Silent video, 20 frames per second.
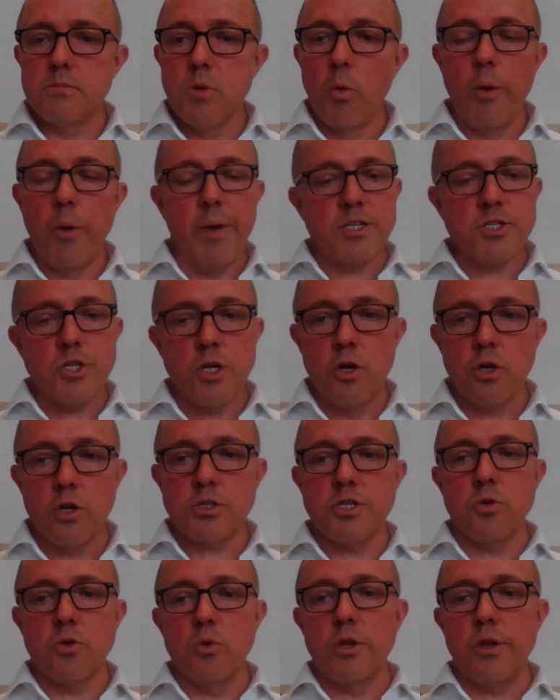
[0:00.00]
We went and
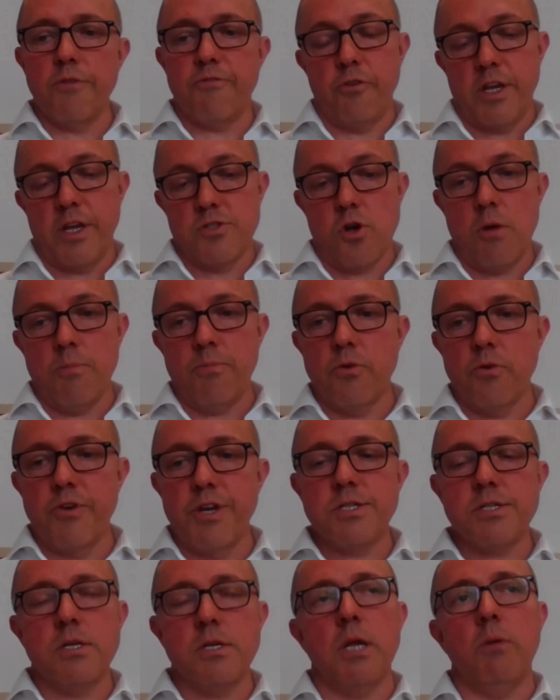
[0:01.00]
looked at all that, for example,
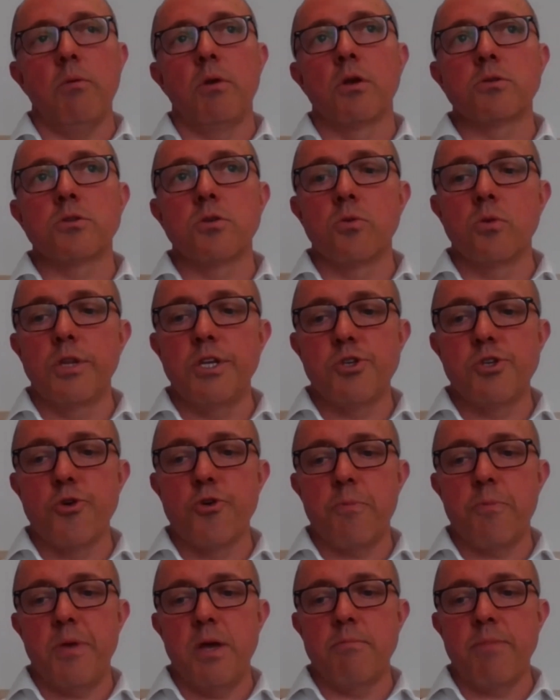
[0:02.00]
recently, we looked at all these
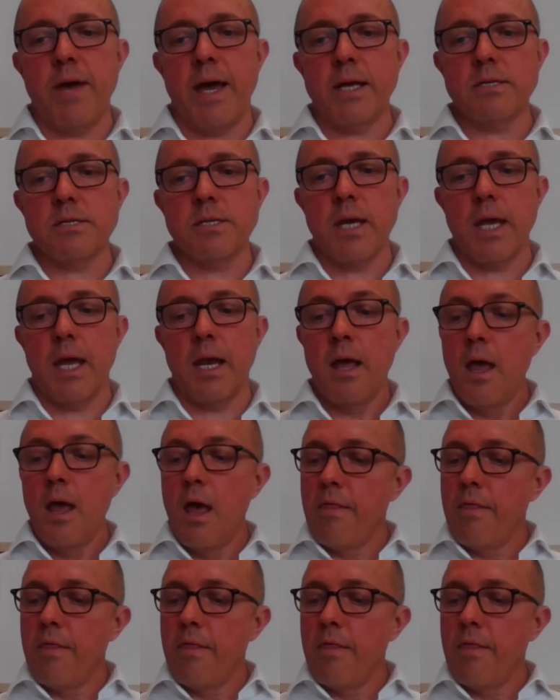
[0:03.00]
European banks again.